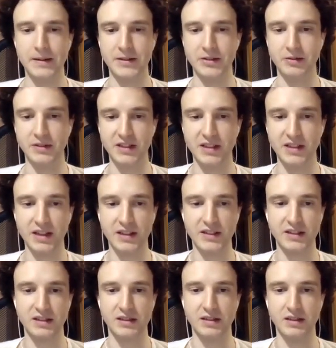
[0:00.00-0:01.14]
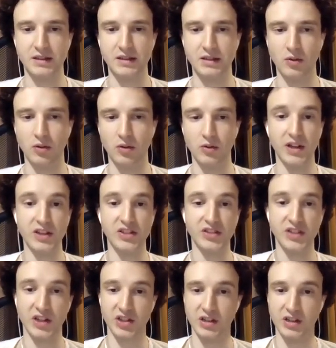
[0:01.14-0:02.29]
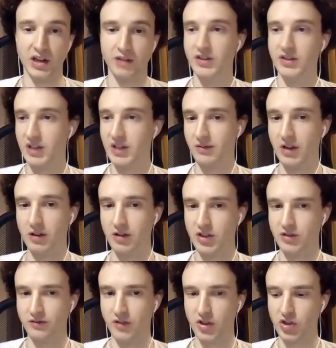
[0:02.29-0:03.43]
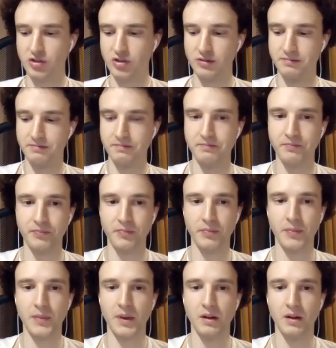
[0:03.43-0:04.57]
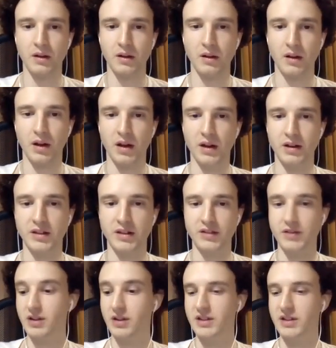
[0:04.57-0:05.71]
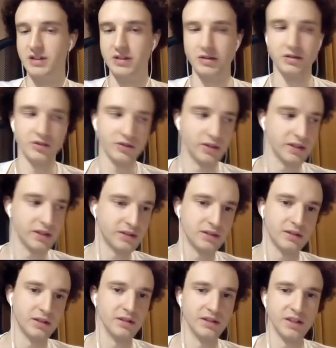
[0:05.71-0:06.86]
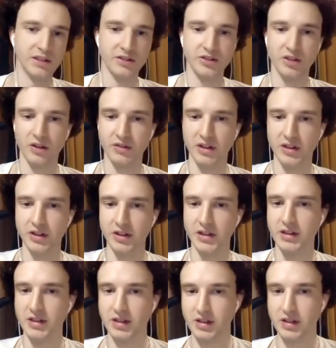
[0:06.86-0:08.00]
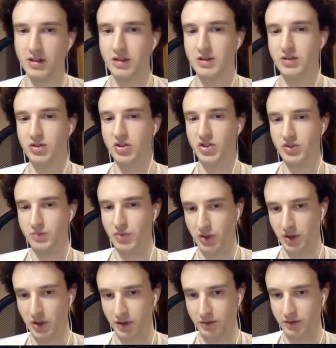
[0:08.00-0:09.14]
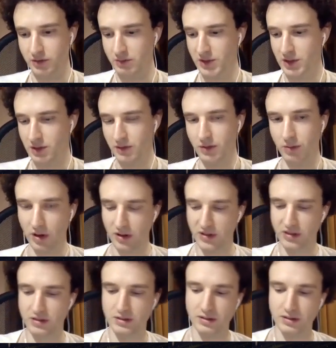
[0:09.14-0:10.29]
So in this case, all the agents actually have the same valuation function. And it's very easy to construct a consensus halving here. Just put a cut through the middle of the blocks.